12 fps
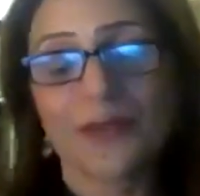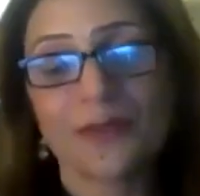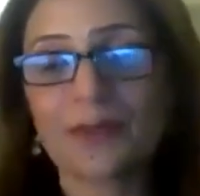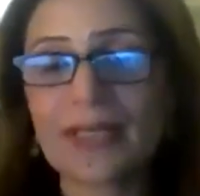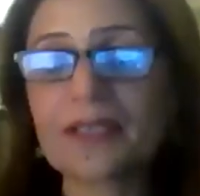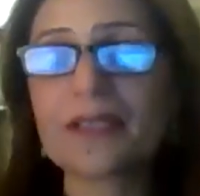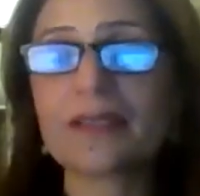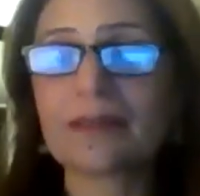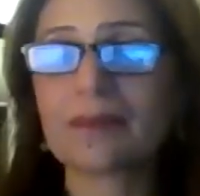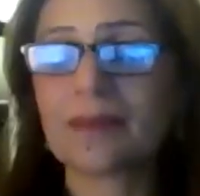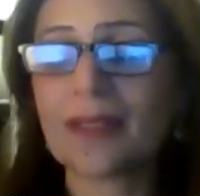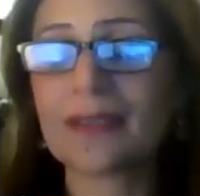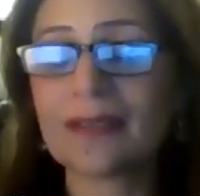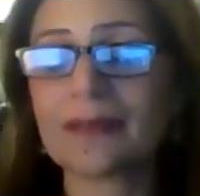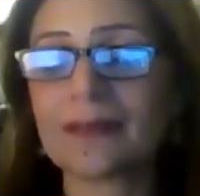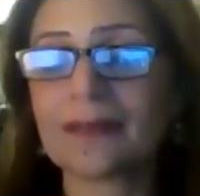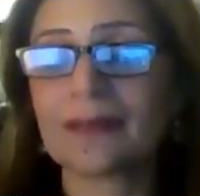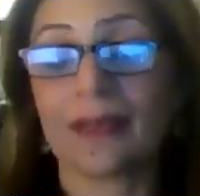So that's
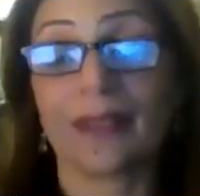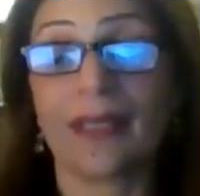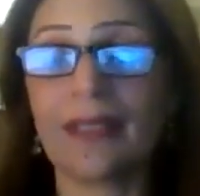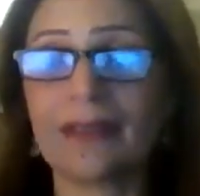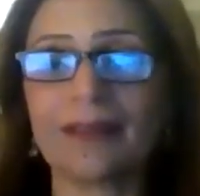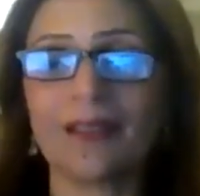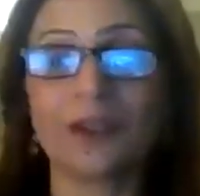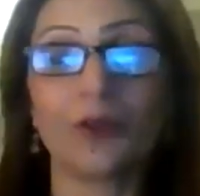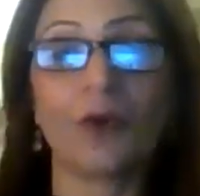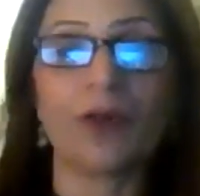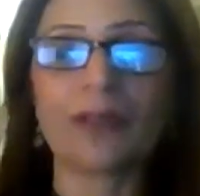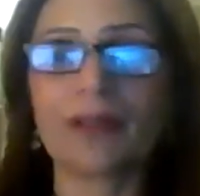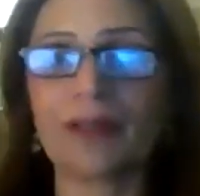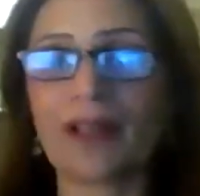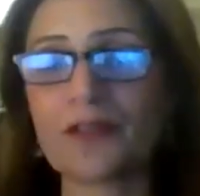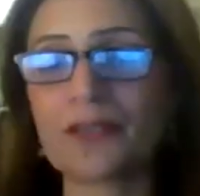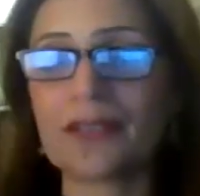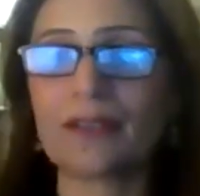again a Lahore,
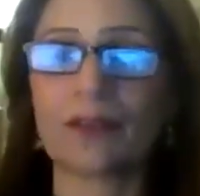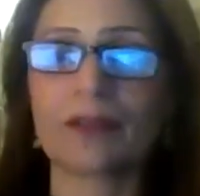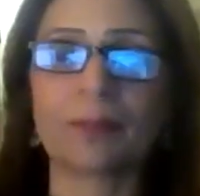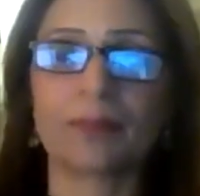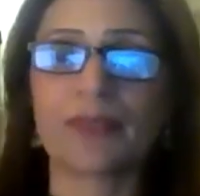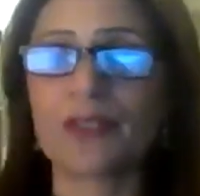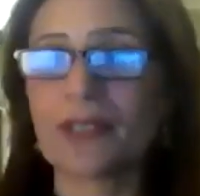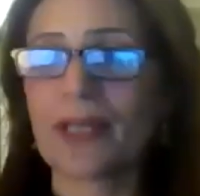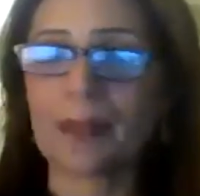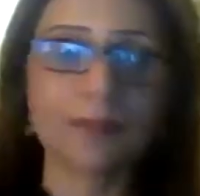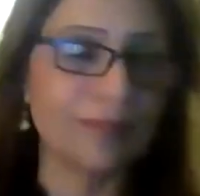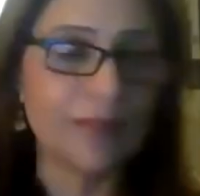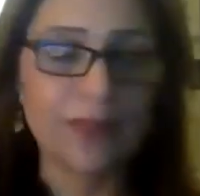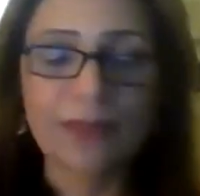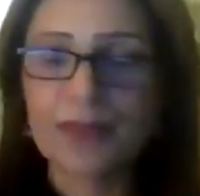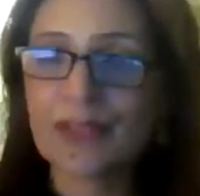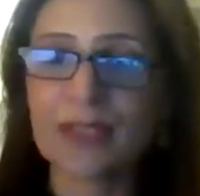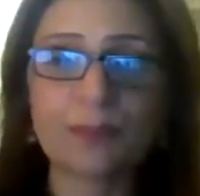Karachi, or a Punjab,
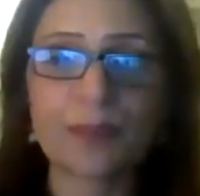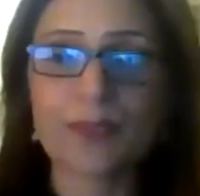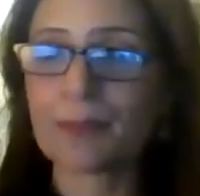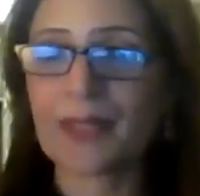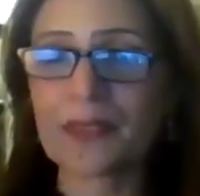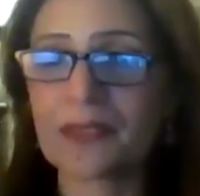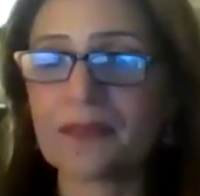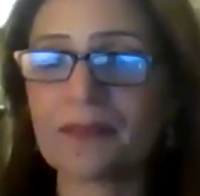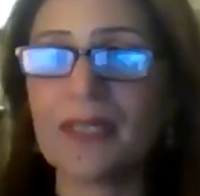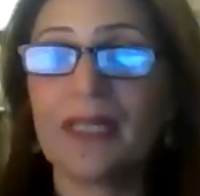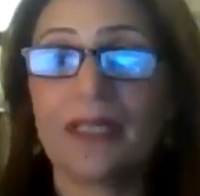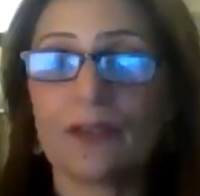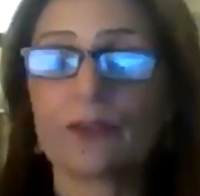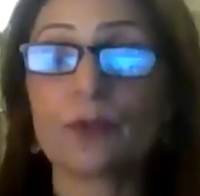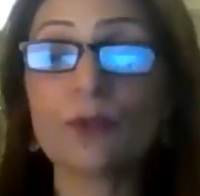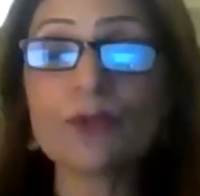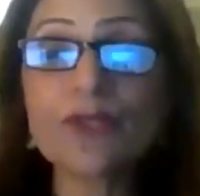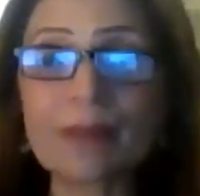Sindh perspective. So
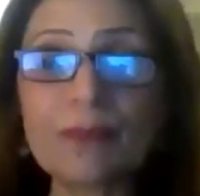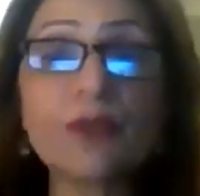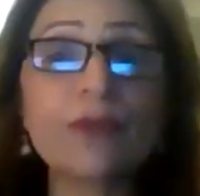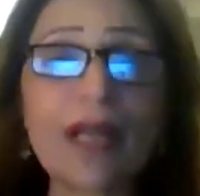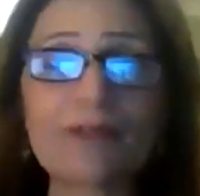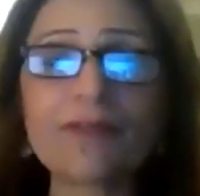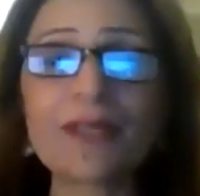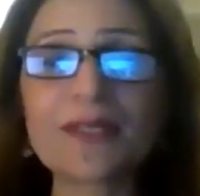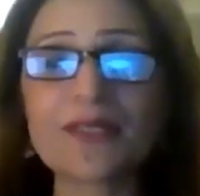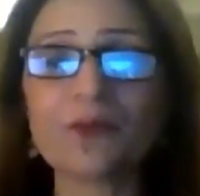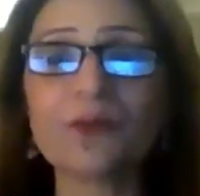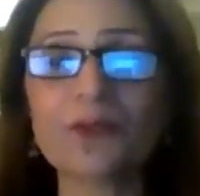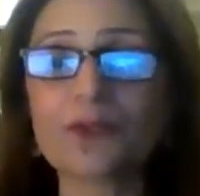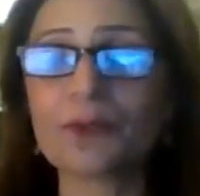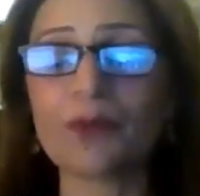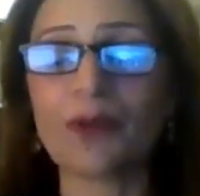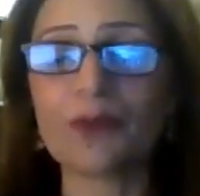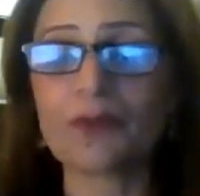those demographics
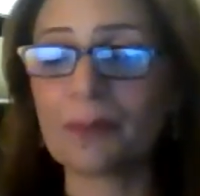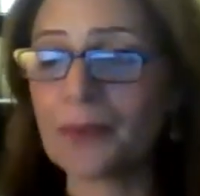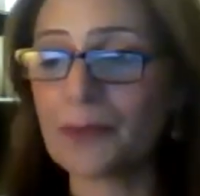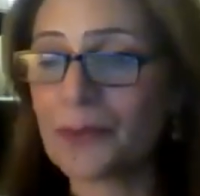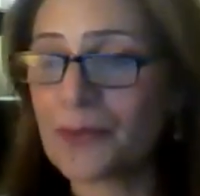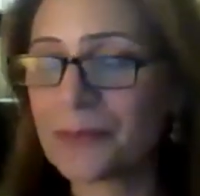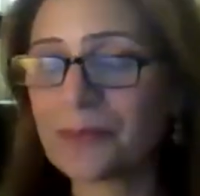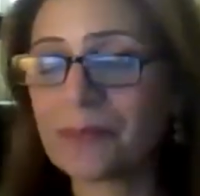also contribute.